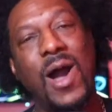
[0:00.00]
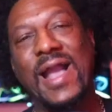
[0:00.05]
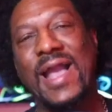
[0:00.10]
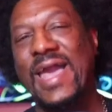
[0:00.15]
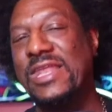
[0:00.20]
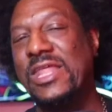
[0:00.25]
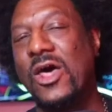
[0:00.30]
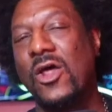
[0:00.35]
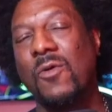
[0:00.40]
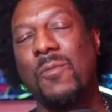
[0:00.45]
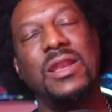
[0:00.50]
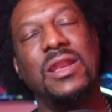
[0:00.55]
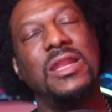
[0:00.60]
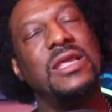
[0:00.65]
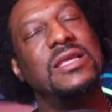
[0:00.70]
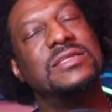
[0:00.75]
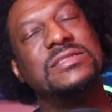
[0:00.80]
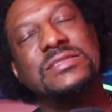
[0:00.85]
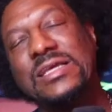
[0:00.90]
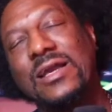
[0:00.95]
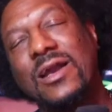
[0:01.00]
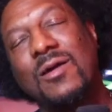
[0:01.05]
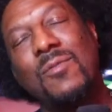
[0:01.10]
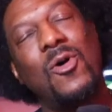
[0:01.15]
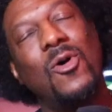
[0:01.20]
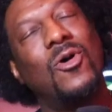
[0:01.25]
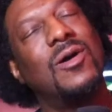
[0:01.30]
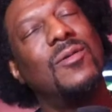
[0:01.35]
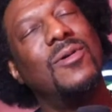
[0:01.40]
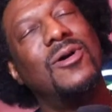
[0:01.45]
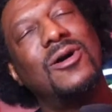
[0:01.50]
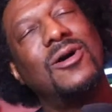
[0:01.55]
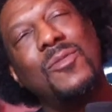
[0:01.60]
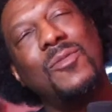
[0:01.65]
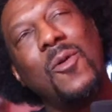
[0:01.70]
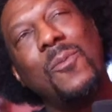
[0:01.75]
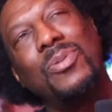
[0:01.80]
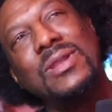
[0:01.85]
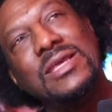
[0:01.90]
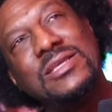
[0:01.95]
I got down on my knees. I said, "Come on,
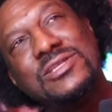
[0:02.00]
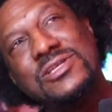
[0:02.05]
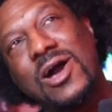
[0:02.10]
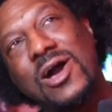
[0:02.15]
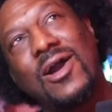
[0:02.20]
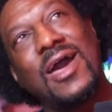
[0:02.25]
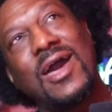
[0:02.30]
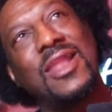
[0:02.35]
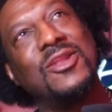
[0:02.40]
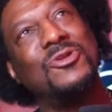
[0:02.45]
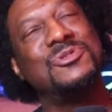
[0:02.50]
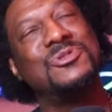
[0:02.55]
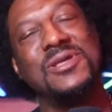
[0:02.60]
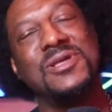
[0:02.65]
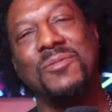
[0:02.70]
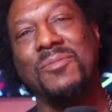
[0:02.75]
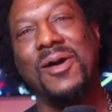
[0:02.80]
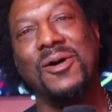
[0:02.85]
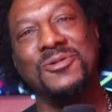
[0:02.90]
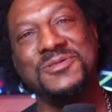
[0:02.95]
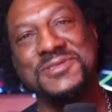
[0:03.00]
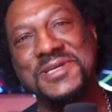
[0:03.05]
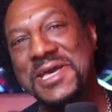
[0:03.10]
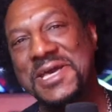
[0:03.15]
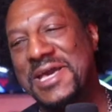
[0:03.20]
please. Y'all got to do something else."